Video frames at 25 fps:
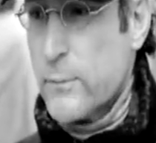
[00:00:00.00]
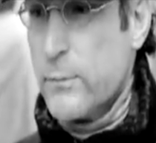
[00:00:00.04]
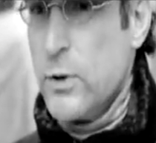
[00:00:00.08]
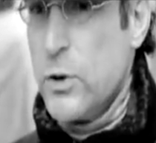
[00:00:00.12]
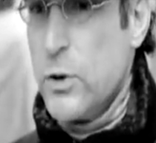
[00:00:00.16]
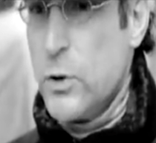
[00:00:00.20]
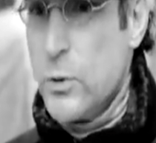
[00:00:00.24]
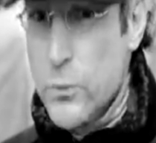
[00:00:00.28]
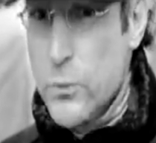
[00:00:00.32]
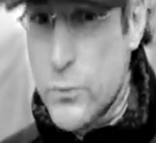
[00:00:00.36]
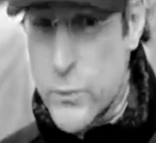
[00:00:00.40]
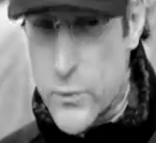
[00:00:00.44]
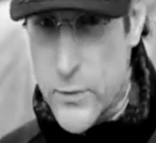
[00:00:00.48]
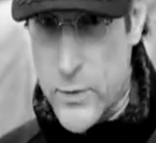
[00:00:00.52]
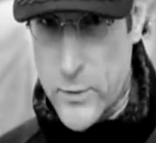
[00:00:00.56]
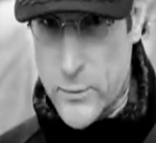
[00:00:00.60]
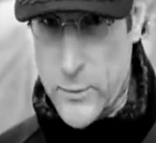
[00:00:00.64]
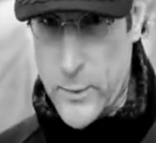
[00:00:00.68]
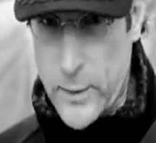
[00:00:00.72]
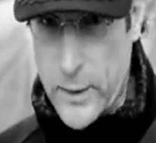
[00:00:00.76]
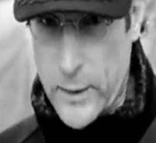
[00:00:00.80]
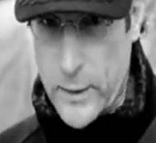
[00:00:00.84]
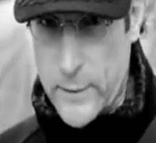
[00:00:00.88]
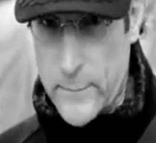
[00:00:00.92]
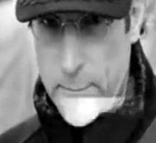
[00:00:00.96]
of
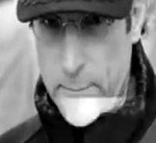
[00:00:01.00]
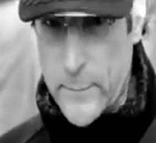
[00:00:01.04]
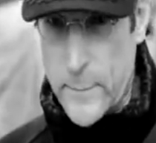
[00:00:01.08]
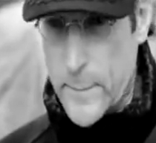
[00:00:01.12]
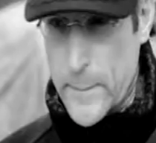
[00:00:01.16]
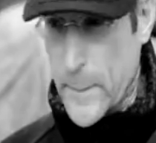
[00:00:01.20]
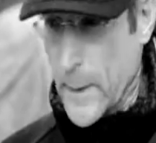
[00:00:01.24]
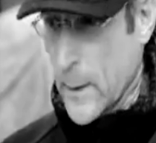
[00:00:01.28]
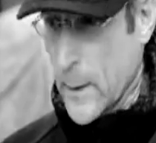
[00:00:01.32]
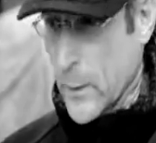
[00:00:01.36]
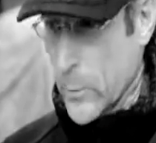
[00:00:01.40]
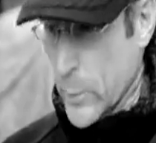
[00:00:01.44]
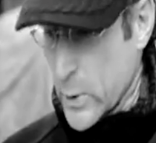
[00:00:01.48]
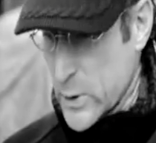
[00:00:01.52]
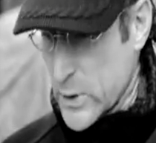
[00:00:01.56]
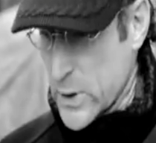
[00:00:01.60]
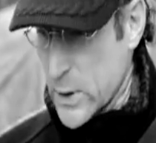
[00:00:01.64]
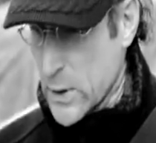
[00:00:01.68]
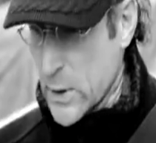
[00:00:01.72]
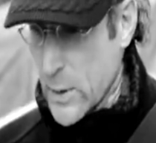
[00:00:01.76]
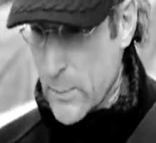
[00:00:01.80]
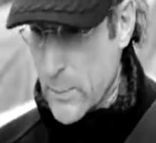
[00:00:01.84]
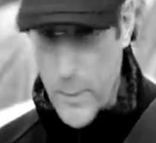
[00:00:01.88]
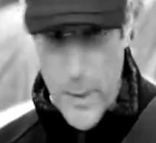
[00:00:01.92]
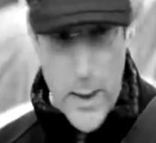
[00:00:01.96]
usury, which
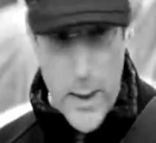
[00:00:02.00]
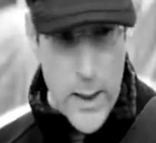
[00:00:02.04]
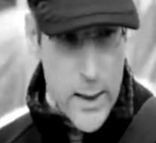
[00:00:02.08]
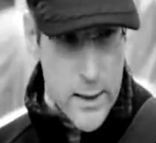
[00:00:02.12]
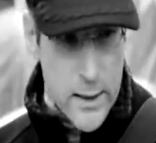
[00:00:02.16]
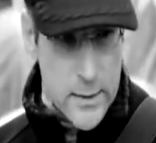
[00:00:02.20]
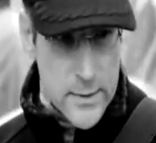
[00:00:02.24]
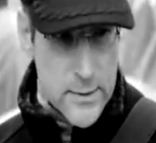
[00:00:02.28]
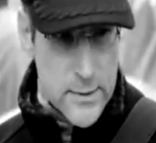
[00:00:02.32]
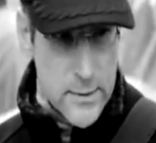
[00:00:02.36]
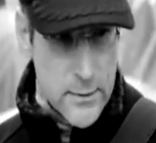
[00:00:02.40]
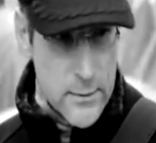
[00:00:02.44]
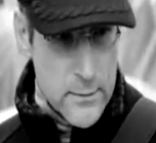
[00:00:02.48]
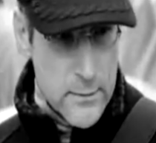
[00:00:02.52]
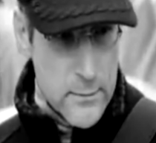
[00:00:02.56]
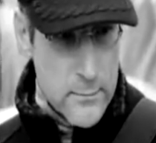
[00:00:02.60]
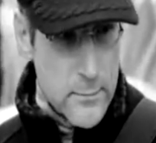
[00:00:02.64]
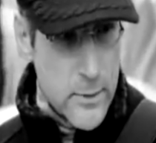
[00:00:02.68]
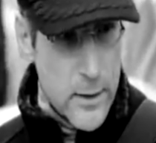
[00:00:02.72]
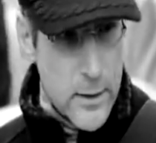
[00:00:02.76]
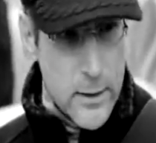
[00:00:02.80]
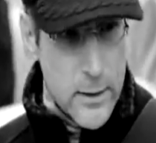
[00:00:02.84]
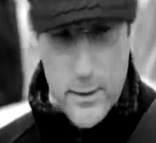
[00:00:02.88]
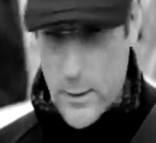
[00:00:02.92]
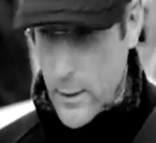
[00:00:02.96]
in the past,
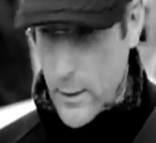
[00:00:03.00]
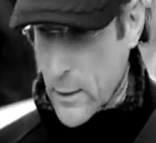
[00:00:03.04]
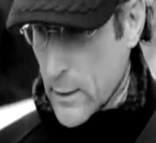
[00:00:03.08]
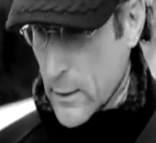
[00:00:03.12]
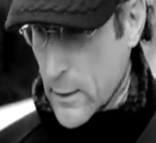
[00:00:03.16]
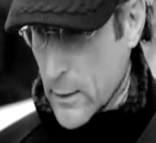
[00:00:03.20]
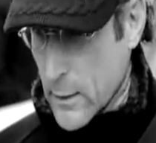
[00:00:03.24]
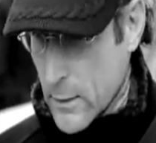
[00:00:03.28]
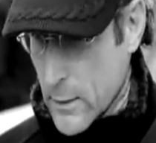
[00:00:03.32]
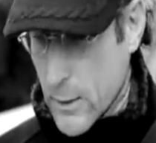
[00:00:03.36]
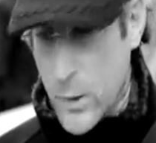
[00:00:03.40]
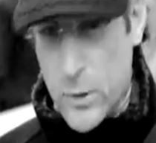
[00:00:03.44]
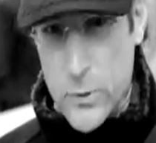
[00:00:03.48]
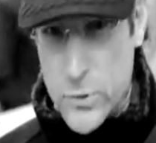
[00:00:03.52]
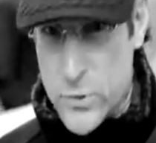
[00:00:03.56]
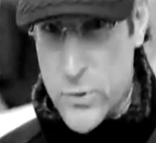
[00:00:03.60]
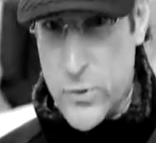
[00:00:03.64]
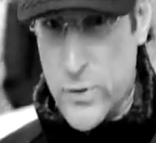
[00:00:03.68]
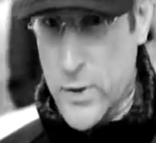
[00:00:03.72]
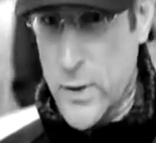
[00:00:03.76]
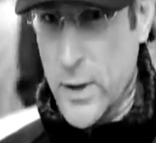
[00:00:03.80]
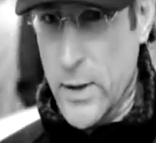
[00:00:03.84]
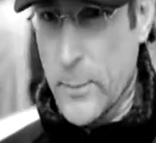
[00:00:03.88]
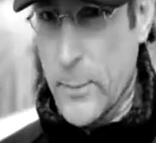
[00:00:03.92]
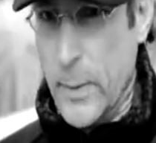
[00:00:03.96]
in
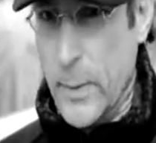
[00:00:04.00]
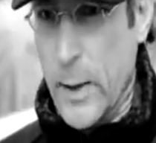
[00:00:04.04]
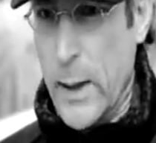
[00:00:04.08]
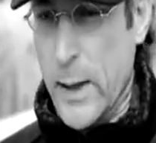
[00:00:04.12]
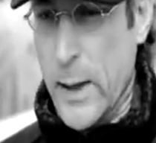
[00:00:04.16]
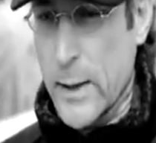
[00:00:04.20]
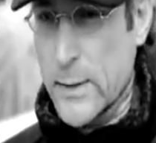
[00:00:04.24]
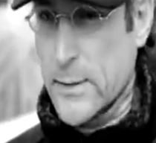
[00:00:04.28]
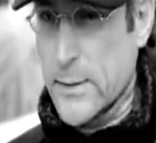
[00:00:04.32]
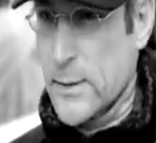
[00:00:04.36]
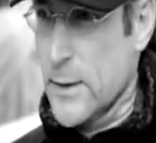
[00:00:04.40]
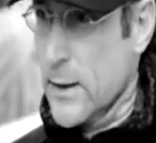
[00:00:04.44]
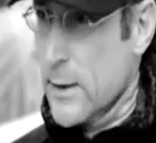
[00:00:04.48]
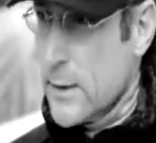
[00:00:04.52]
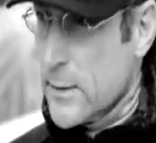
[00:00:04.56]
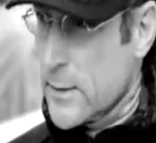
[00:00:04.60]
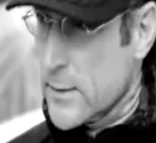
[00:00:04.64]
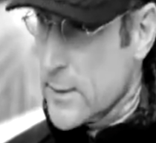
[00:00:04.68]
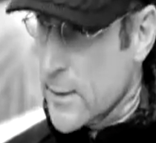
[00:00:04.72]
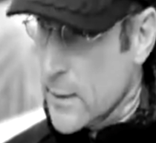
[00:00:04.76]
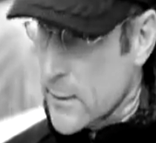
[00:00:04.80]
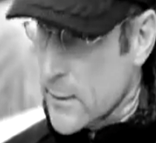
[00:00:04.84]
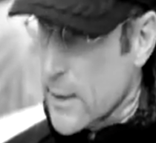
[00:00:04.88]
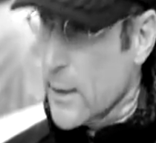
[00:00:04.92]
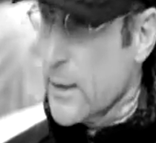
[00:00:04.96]
cultures in the past,
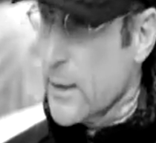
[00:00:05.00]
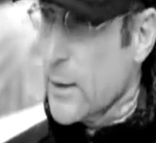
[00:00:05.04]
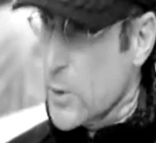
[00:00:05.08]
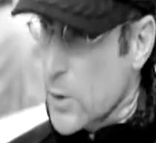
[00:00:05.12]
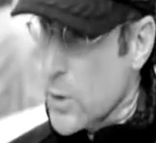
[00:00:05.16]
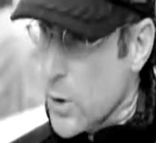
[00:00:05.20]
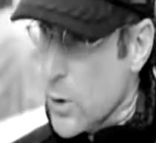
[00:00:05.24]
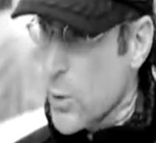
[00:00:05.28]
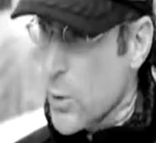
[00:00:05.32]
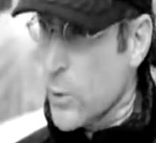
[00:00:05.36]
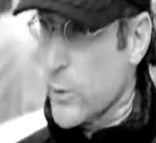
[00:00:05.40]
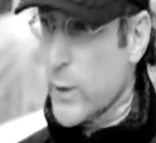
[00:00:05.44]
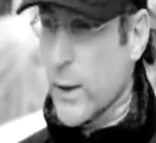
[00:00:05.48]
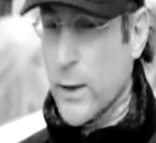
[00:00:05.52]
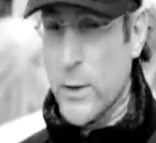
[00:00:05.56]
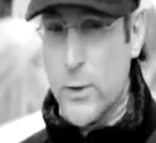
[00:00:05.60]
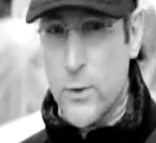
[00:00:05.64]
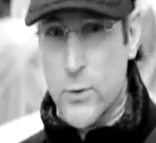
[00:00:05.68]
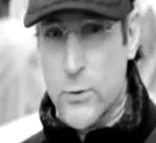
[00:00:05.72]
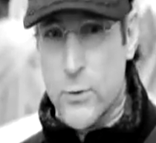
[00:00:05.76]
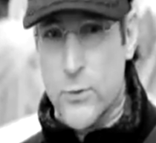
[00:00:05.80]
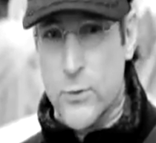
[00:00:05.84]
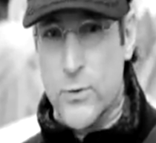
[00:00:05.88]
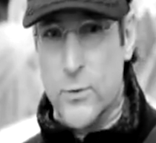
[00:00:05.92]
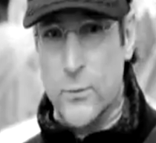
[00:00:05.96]
they know that
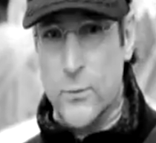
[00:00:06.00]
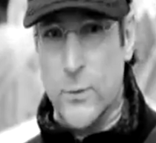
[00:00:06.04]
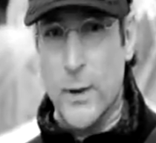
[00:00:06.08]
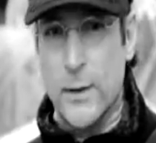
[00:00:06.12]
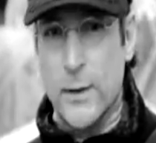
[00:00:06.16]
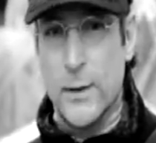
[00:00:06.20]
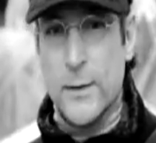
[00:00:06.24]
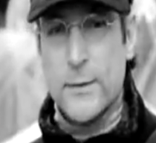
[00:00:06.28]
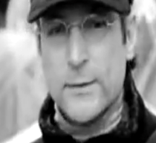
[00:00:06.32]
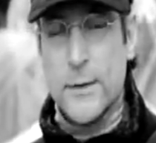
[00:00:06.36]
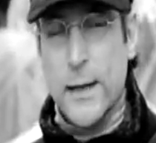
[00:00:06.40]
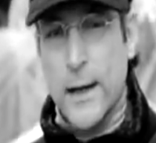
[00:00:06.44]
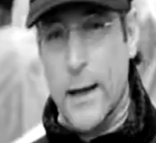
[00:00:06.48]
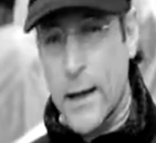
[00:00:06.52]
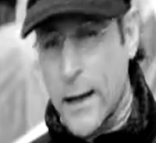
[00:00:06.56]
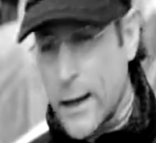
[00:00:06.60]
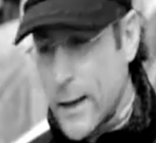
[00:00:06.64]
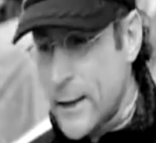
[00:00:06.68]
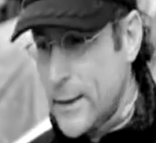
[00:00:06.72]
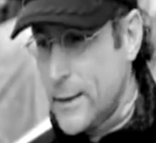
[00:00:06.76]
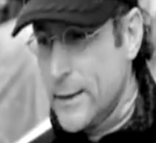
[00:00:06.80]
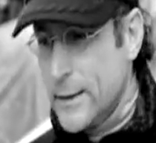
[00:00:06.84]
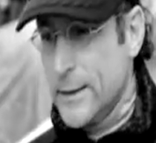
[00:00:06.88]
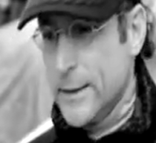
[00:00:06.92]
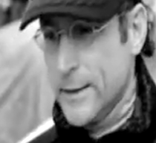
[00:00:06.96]
usury is
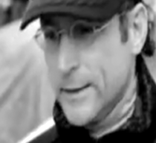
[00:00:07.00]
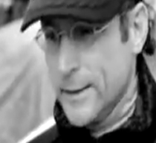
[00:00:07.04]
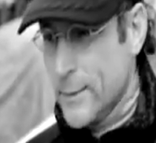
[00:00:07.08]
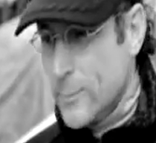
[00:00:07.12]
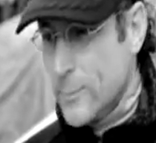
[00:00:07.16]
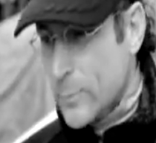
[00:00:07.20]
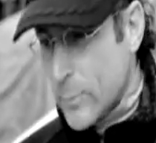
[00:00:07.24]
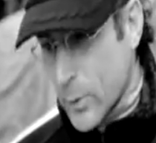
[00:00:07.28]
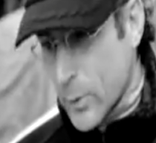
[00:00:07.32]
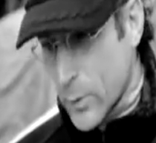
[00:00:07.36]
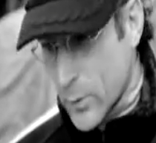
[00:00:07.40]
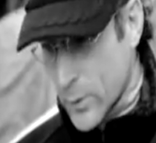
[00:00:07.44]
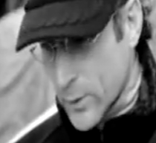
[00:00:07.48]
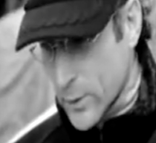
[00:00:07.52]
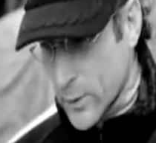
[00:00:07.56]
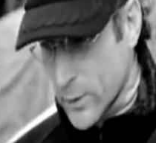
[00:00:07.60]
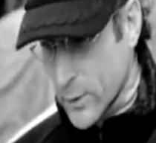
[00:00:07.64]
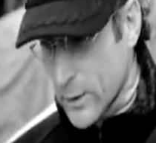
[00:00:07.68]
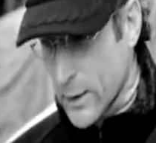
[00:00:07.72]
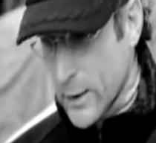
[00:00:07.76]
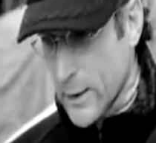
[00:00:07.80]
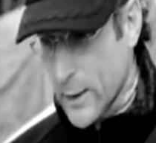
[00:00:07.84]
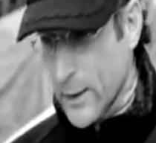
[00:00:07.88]
highly immoral.